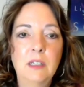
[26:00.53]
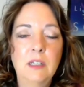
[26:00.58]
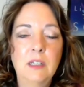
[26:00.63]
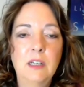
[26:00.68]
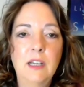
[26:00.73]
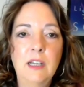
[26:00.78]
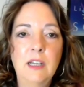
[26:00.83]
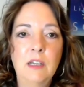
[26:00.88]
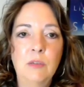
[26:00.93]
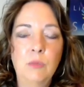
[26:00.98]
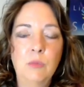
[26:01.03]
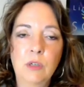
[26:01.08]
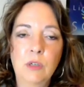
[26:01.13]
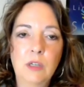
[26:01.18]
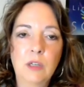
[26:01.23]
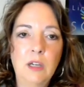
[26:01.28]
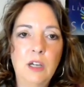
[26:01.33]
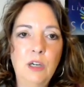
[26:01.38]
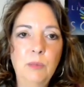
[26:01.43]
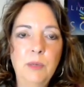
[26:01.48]
And we're
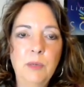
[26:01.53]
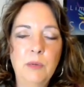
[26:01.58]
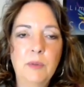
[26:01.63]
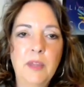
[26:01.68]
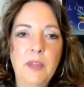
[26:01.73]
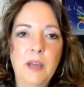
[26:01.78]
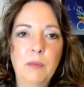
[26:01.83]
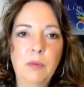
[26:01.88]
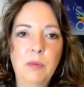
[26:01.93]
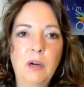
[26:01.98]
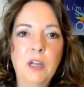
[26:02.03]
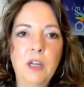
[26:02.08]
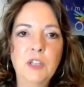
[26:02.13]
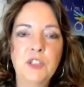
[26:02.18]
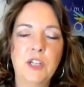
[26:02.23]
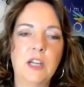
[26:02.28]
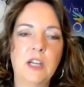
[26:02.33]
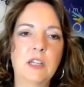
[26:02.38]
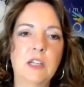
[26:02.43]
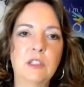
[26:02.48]
going to help you with that
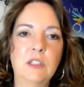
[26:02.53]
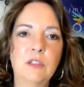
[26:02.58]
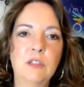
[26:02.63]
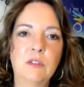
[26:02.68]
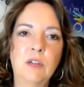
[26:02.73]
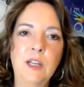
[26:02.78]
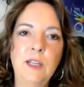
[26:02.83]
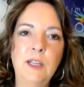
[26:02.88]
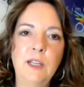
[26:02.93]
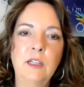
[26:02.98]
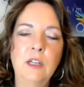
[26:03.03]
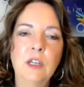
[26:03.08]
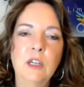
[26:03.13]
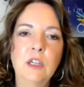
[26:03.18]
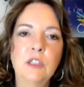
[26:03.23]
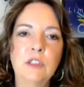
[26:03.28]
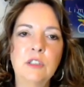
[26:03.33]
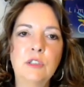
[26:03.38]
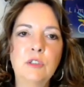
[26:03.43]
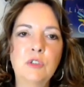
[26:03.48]
project, right?
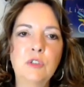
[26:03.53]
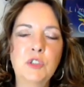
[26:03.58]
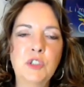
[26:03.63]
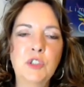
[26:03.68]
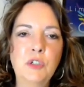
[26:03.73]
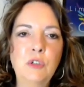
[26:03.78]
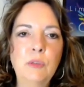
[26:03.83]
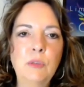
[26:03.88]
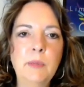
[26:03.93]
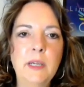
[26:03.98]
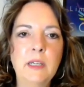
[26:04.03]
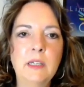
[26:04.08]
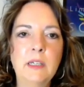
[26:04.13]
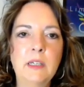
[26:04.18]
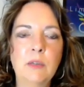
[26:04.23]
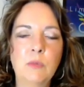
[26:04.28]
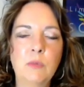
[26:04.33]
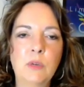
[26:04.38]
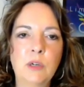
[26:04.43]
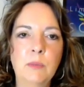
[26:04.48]
So your soulmate
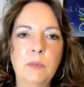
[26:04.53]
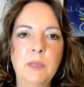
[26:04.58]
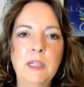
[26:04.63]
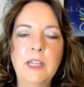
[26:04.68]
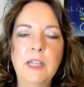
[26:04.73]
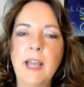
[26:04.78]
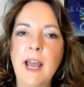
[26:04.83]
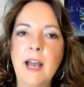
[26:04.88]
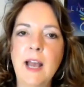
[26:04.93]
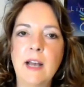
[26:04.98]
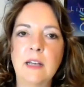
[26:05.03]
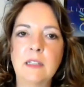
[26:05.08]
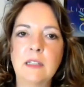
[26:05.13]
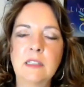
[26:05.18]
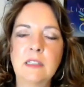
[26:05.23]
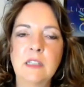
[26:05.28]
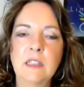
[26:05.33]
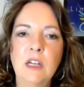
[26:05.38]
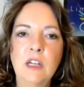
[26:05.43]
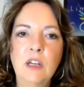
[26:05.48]
can wear many
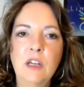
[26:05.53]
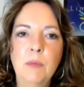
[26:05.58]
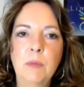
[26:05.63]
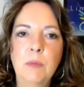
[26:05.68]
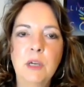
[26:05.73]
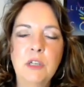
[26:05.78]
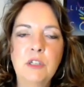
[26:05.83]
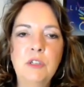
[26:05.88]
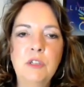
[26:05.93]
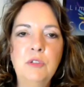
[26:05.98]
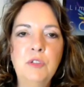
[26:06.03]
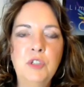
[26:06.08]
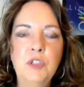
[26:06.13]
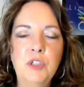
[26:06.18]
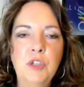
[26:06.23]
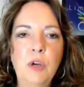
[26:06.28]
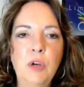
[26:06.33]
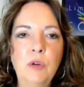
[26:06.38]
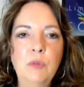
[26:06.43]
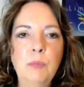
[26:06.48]
hats, but you
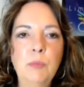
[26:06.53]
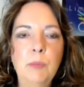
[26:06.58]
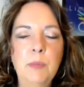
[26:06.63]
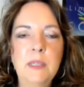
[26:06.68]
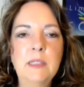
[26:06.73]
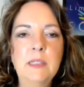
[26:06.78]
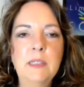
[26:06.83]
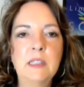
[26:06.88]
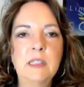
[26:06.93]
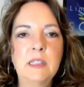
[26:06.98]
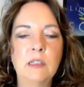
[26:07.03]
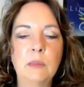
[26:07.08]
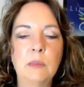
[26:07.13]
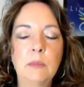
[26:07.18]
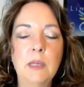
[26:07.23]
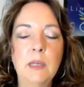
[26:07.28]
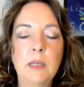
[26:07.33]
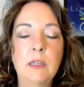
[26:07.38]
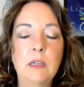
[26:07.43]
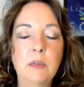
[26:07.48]
don't miss them.
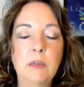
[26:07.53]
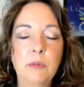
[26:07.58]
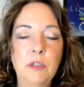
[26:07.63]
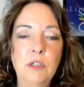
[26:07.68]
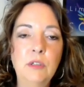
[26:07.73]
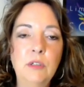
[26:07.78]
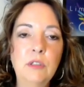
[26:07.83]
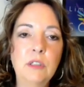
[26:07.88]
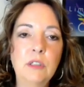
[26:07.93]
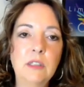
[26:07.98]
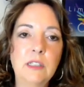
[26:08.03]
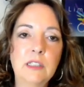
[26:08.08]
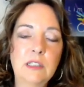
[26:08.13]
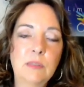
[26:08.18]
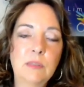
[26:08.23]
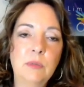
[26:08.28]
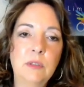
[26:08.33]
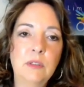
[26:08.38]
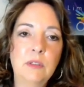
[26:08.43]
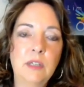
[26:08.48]
And usually
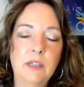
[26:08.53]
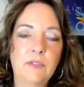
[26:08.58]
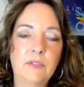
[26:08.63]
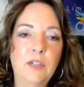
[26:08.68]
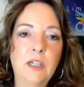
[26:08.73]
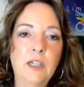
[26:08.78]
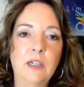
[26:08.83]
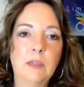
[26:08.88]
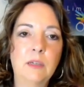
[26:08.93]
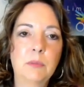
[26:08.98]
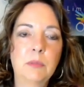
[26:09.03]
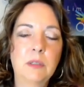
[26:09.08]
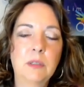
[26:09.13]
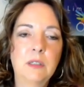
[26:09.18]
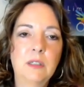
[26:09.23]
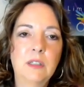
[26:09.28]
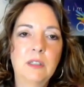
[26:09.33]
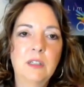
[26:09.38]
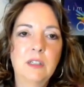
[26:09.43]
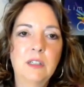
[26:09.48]
it's when you give up.
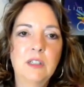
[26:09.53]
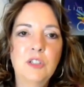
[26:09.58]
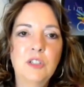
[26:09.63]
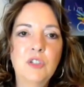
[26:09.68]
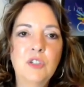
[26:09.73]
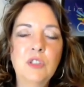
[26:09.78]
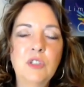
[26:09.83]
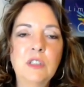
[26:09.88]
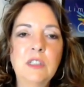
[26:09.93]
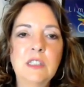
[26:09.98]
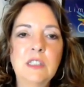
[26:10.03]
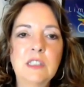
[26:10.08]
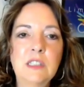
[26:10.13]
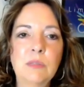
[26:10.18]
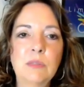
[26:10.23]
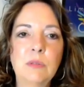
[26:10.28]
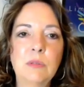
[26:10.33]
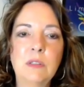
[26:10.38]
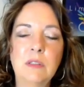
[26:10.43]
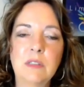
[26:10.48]
Usually
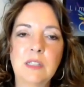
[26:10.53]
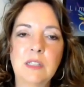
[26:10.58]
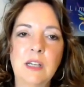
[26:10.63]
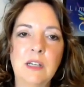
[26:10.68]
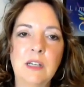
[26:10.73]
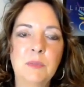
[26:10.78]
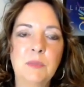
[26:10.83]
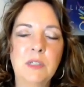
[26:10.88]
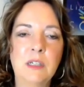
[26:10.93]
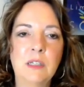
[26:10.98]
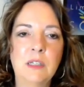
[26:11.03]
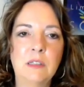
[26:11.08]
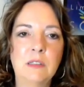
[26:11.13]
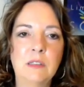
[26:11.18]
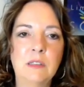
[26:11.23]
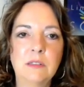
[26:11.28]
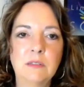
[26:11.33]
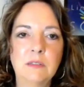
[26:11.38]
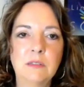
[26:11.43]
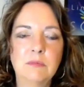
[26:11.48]
it's when you say, I'm
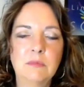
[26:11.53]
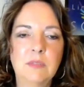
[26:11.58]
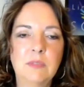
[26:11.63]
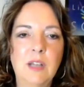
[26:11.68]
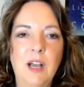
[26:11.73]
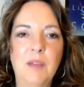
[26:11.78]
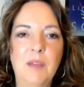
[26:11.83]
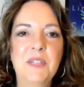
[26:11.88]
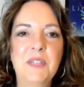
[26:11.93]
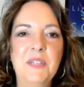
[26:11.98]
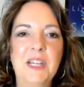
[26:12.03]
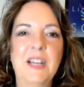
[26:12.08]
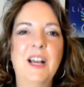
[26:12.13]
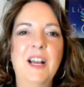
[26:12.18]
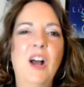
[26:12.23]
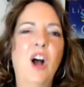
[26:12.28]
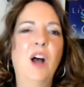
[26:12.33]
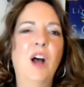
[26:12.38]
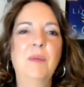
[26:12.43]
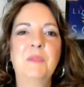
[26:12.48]
done.
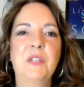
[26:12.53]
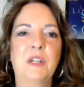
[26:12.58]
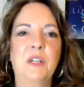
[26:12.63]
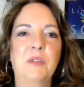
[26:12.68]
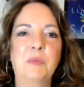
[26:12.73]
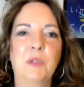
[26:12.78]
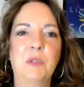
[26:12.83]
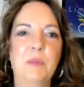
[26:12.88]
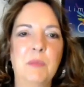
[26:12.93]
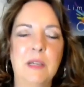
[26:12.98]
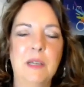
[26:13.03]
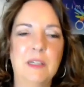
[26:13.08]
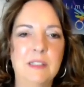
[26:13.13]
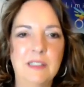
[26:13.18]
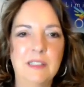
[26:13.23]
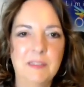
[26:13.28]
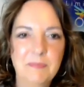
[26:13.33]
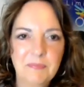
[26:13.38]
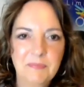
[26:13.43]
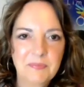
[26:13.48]
I'm done with
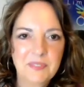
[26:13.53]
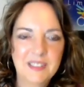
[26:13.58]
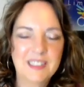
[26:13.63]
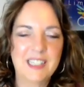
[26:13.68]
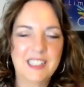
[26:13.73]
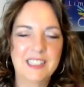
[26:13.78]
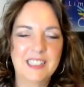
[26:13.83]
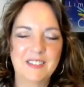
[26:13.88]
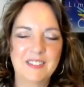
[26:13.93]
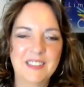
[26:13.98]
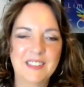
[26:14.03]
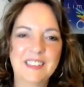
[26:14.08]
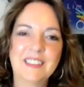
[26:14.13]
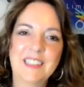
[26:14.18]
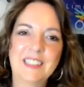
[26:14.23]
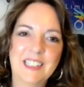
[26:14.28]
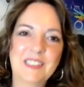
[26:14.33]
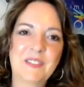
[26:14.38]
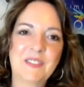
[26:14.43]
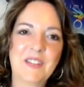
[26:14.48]
men.
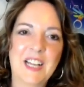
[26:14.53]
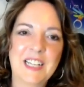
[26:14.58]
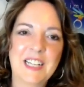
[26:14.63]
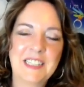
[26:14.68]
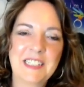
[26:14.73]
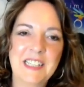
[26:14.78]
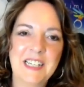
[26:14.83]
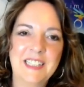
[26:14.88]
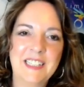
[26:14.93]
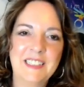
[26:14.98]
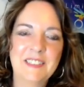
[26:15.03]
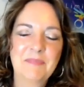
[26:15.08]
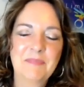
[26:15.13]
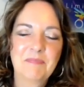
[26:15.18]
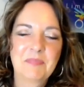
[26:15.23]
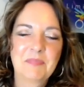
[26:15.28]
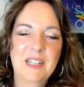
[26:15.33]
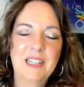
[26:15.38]
That's what I said.